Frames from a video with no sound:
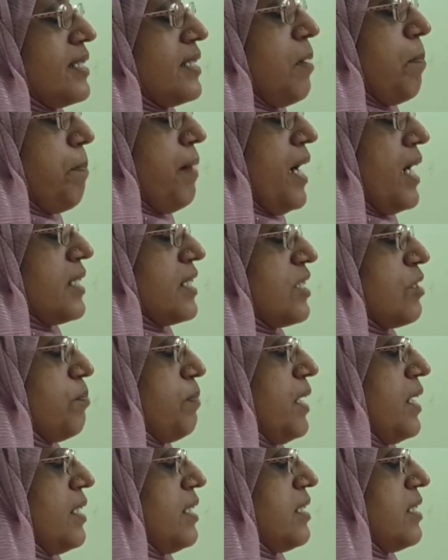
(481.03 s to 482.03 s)
past
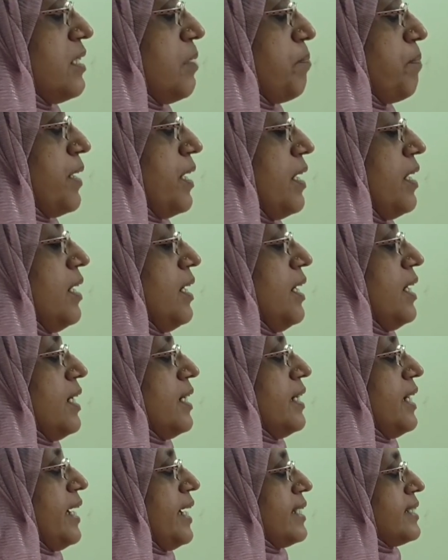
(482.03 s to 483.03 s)
participle.
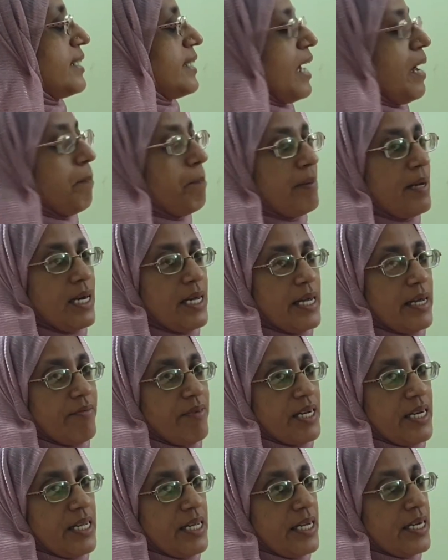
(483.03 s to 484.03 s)
The example
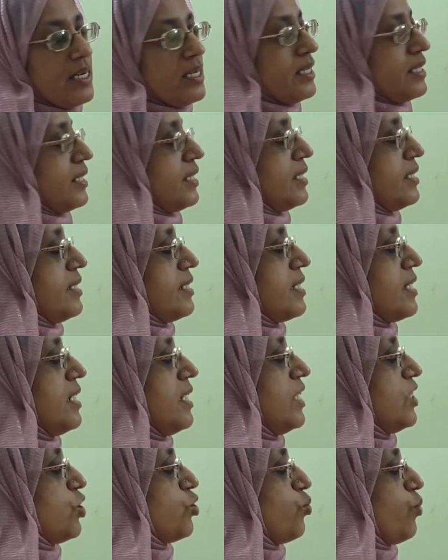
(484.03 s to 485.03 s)
given here is
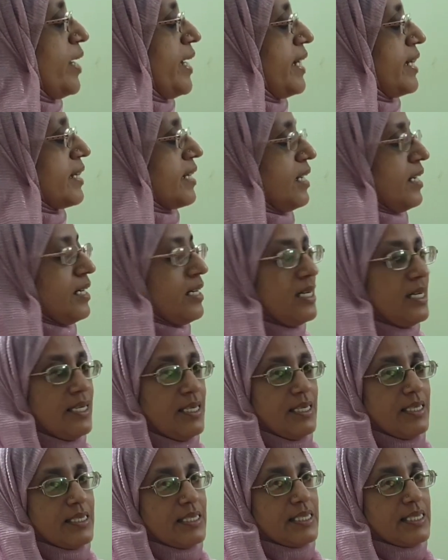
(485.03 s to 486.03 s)
Shweta
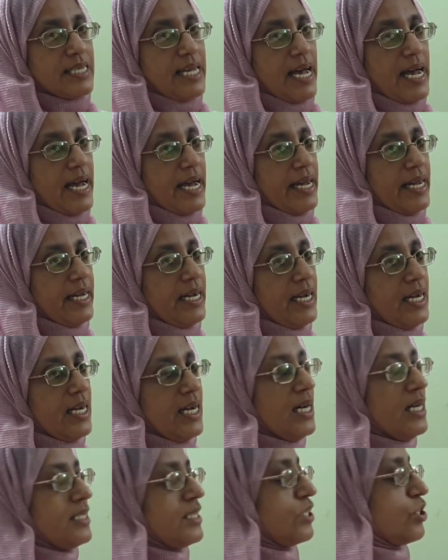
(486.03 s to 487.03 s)
sang
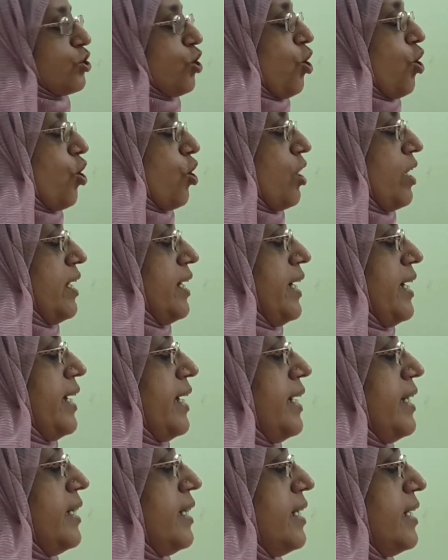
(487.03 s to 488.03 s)
a song.
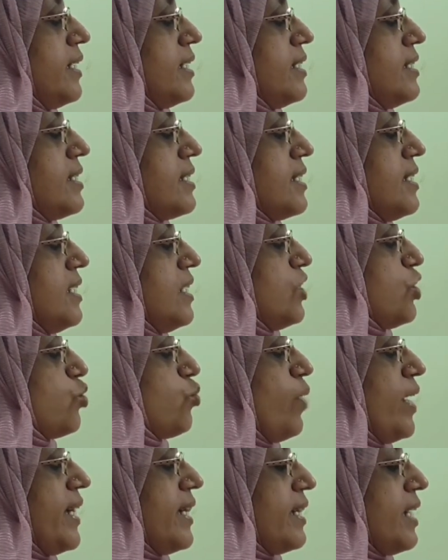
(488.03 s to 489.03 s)
In this,
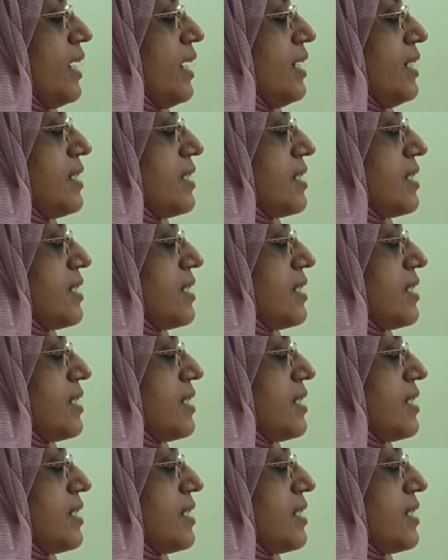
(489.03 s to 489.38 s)
Shweta is the